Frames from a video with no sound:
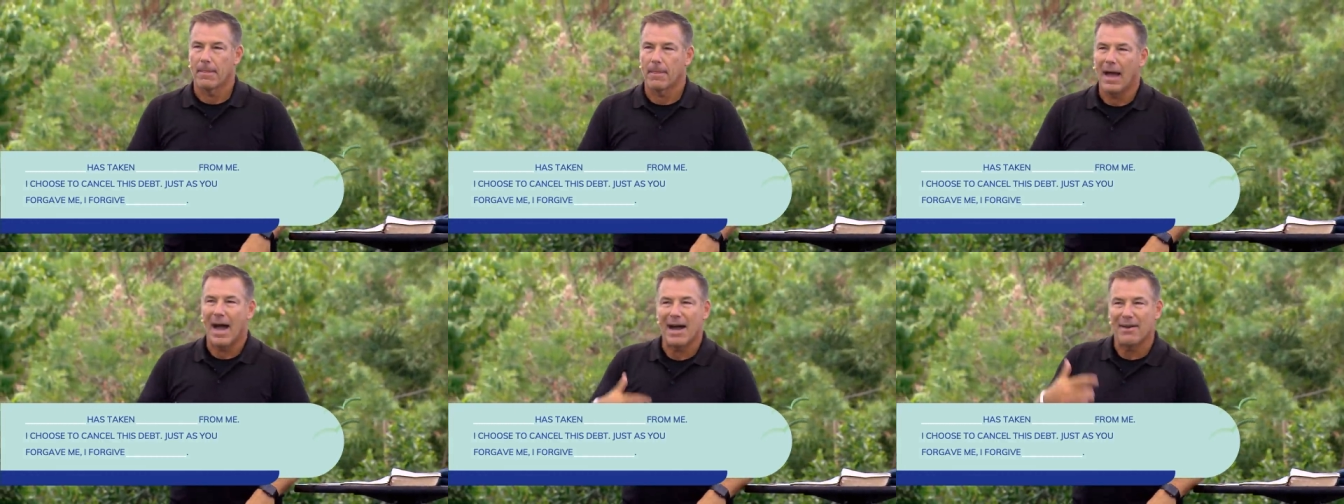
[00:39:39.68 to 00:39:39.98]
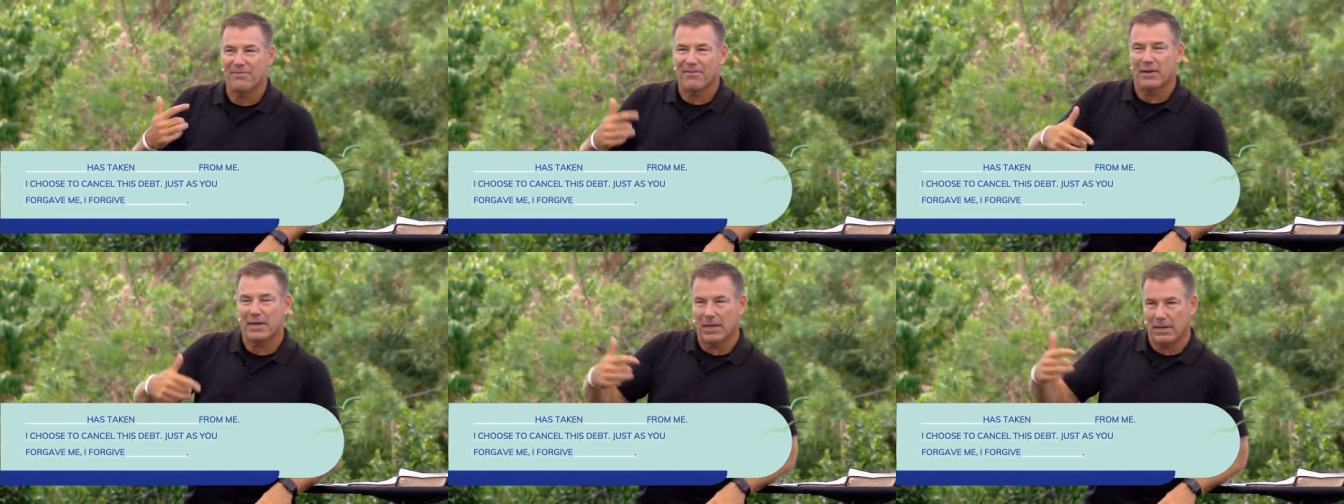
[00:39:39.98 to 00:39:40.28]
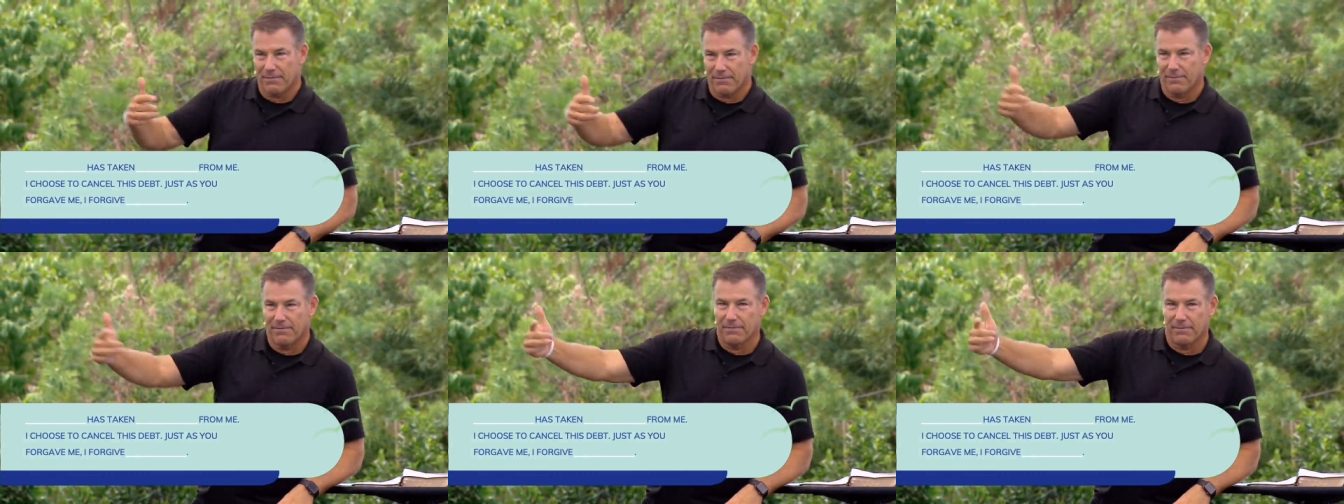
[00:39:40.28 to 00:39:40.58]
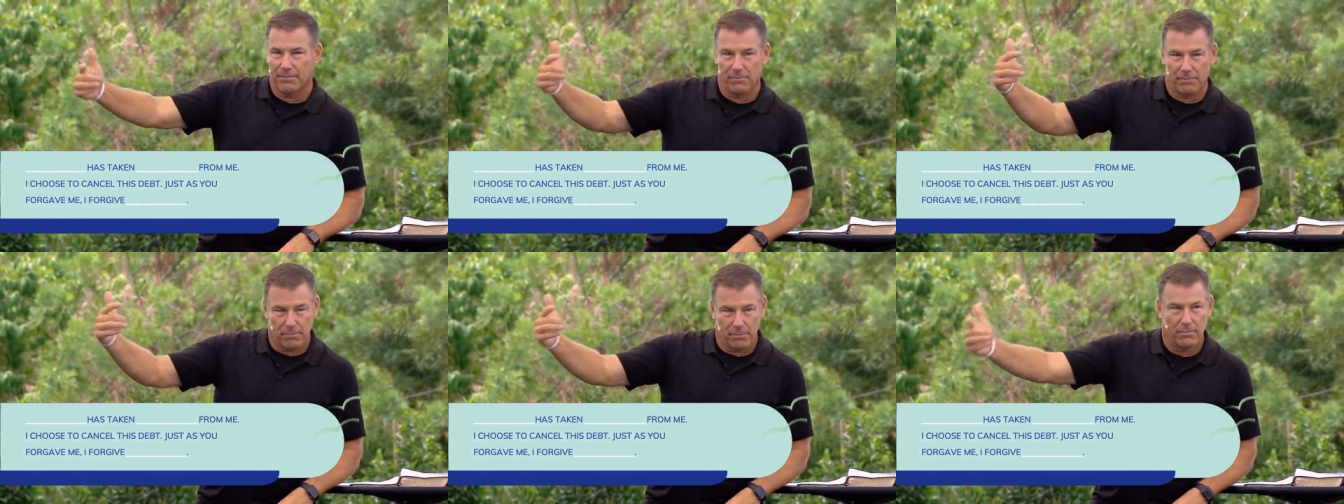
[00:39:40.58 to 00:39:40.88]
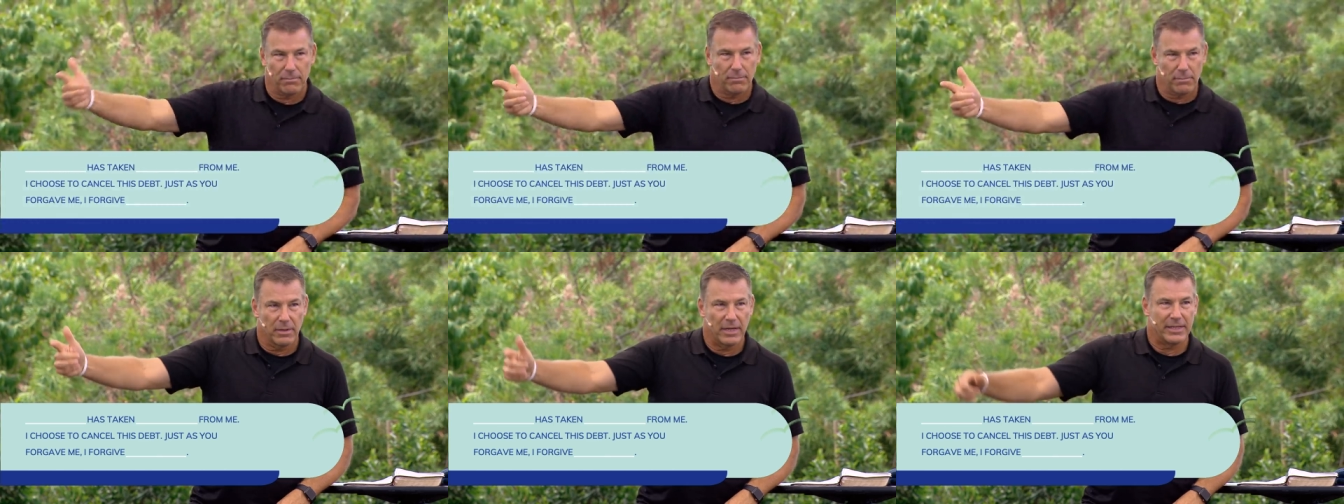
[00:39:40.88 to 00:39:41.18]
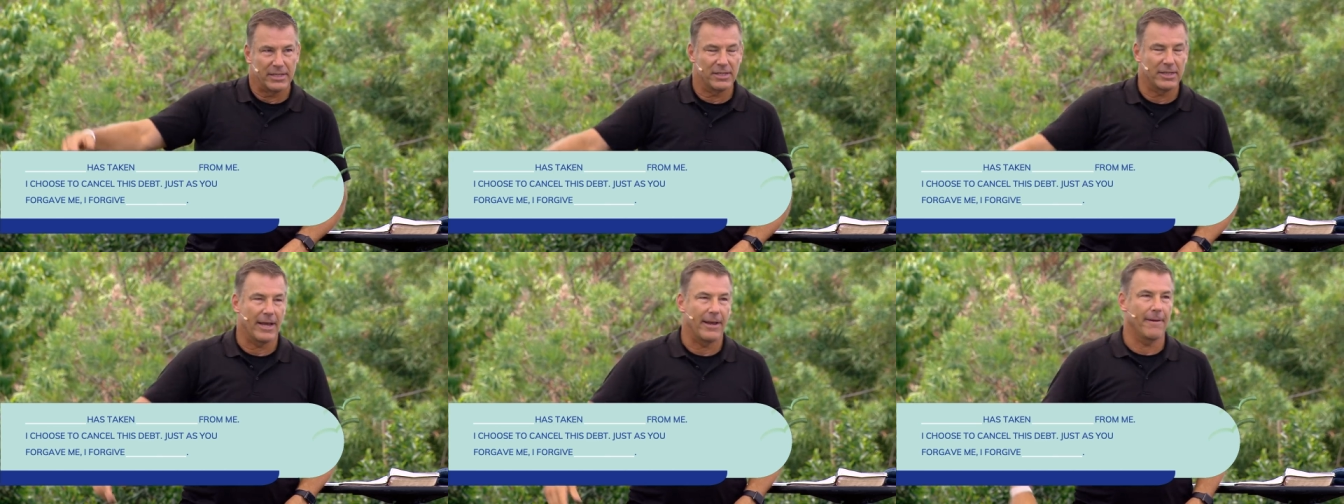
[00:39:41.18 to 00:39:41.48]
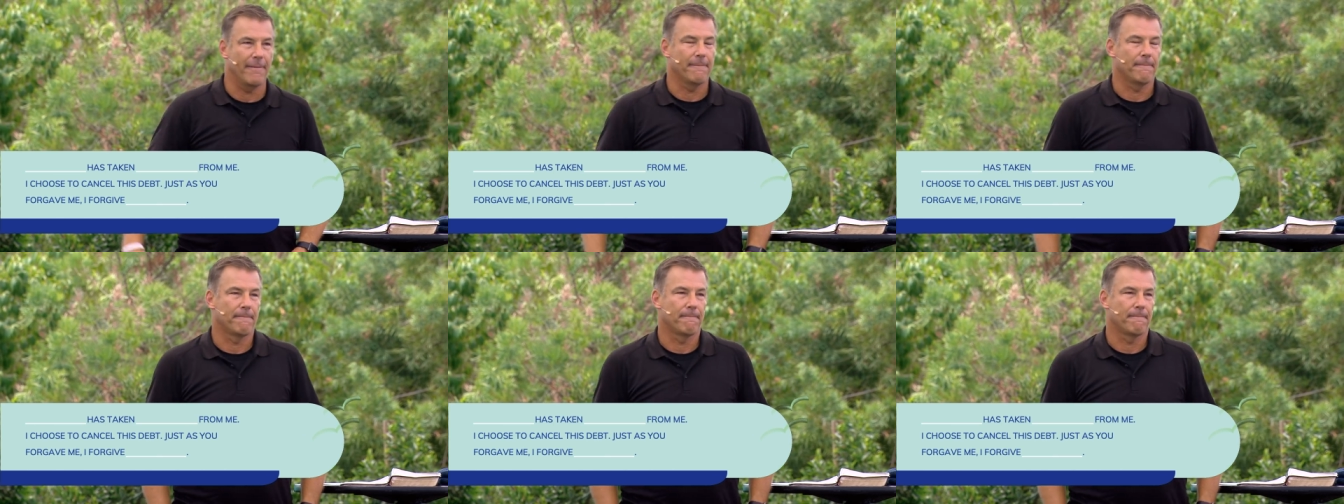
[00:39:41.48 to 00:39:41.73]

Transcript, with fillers: I forgive and say it.